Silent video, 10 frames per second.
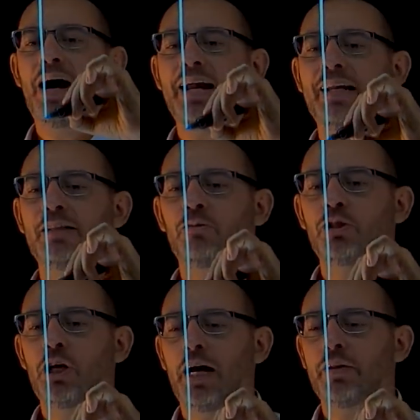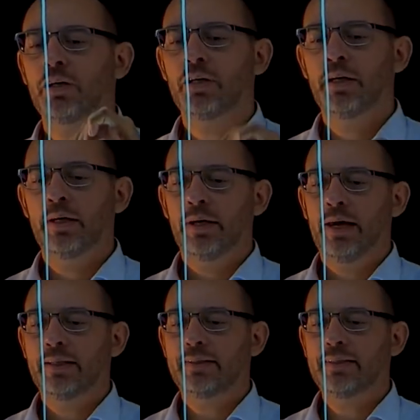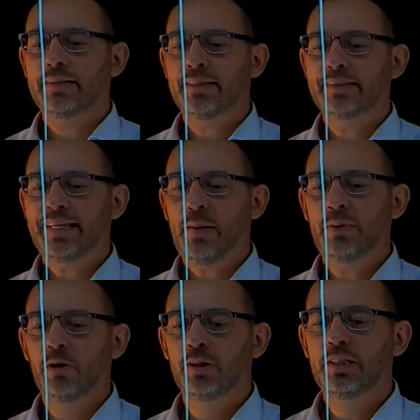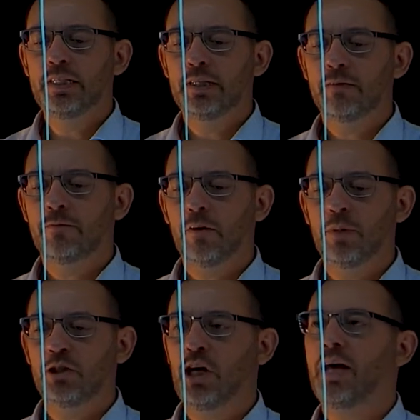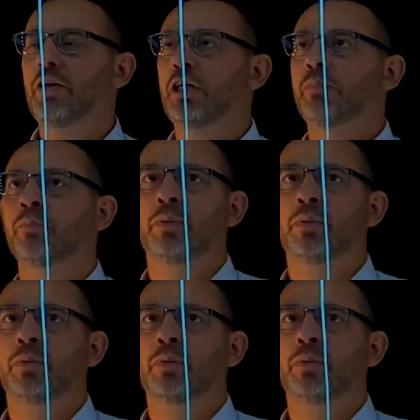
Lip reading: parallel to each other at a distance capital D from each other.